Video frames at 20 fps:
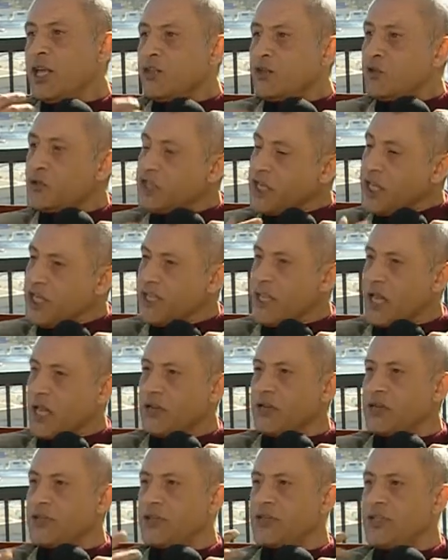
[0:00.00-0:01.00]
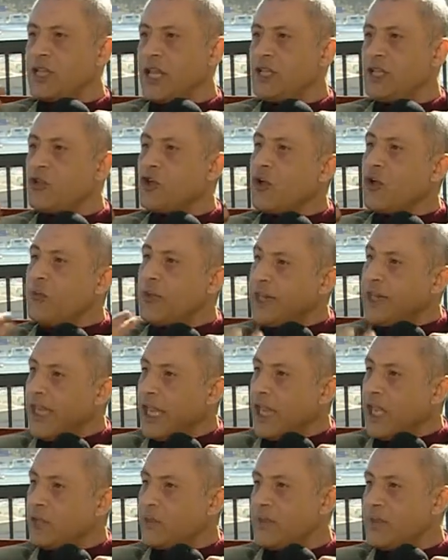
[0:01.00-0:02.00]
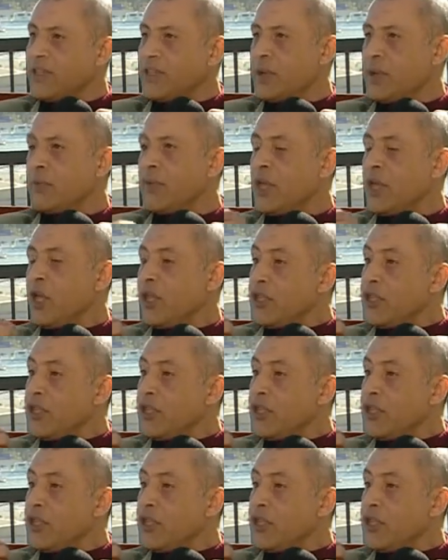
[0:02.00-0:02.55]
to see the others and to communicate with them.